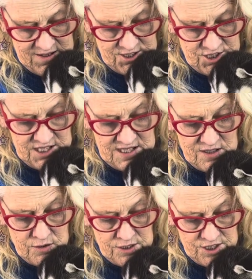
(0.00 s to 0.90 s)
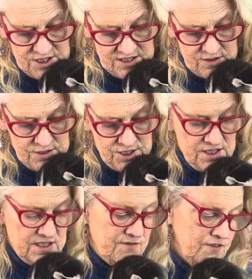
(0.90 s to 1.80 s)
she has gorgeous,
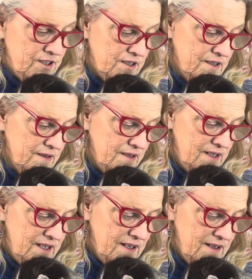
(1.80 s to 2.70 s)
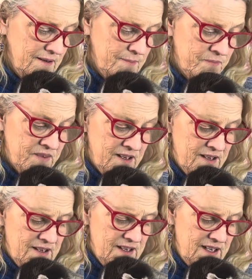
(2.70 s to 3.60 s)
gorgeous fur. Yeah.
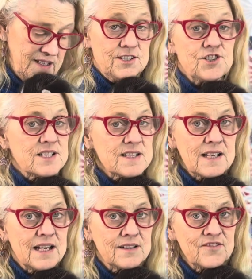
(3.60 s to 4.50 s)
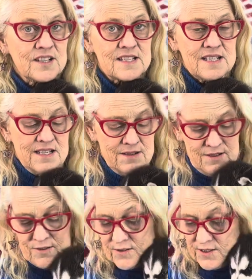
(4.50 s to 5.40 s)
And she's not a fuzzy.
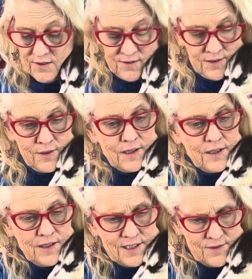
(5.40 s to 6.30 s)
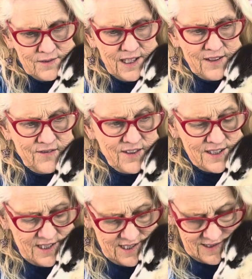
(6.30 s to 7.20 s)
Oh, you don't know how I don't like
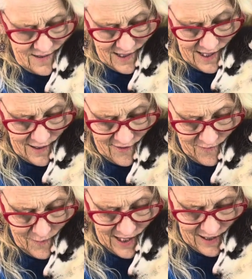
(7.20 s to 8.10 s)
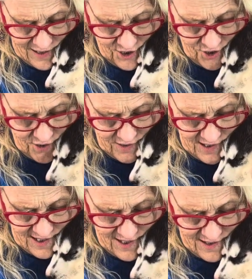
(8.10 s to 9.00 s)
fuzzies. I love my
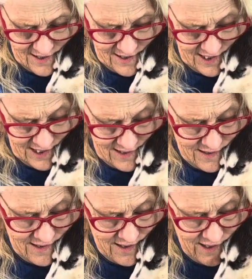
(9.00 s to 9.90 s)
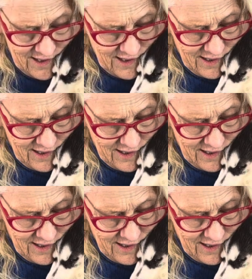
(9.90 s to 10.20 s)
luxurious huskies. Yeah.